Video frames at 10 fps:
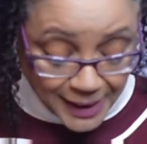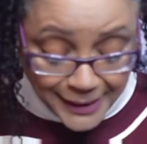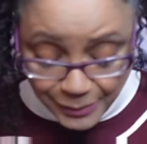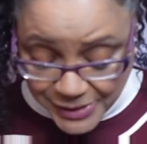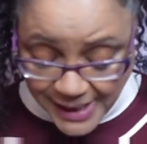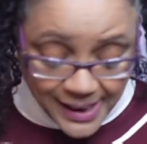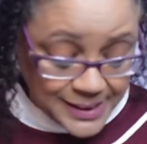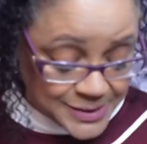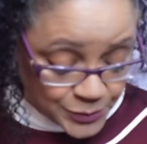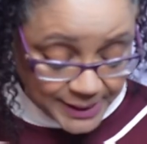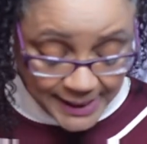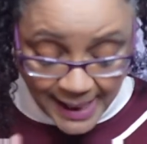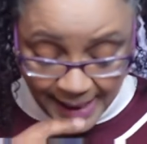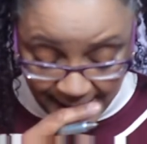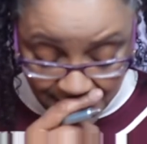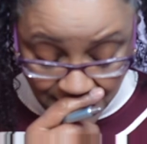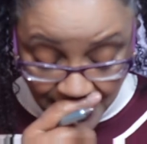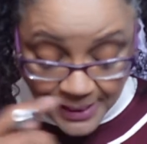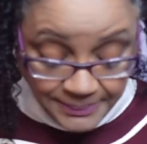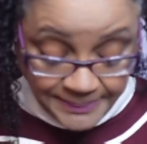number 10 is really an
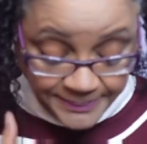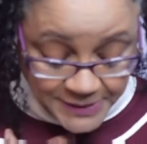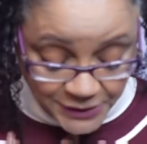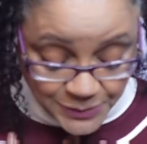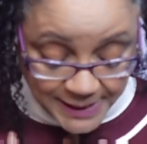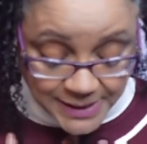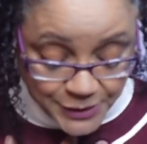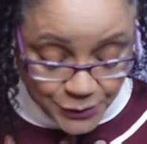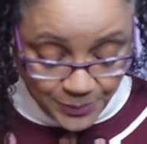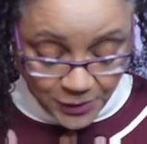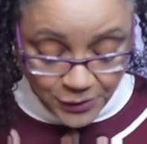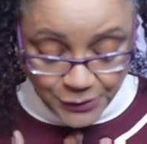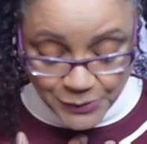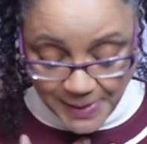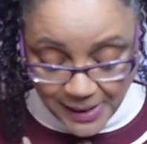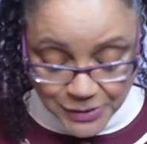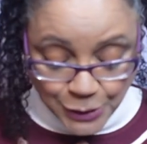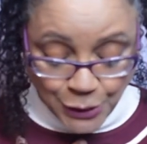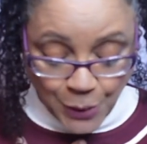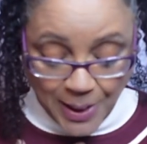NA. Excuse me, does your partner
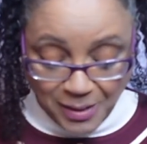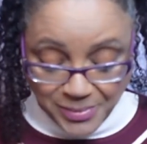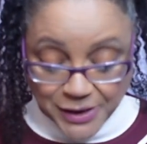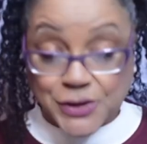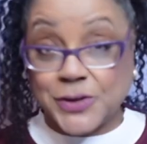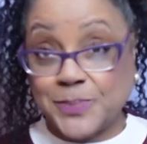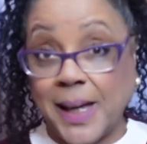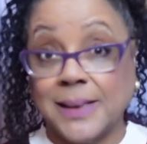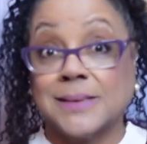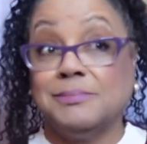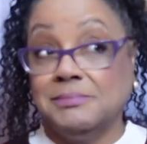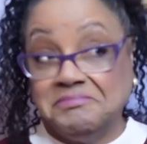spouse know how much you spend?